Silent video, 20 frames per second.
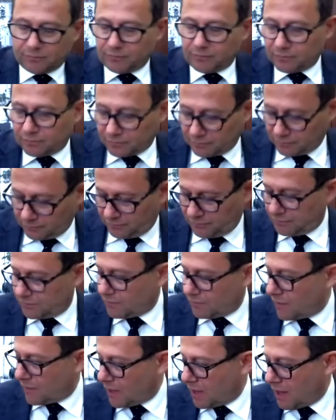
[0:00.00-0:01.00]
Thank you very
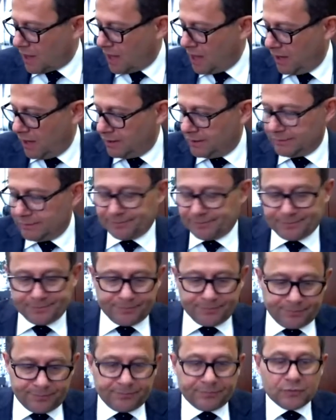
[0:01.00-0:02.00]
much. We can see your
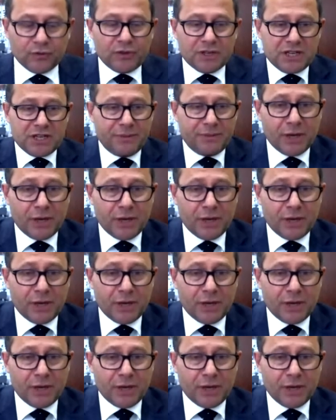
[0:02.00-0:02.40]
slides properly.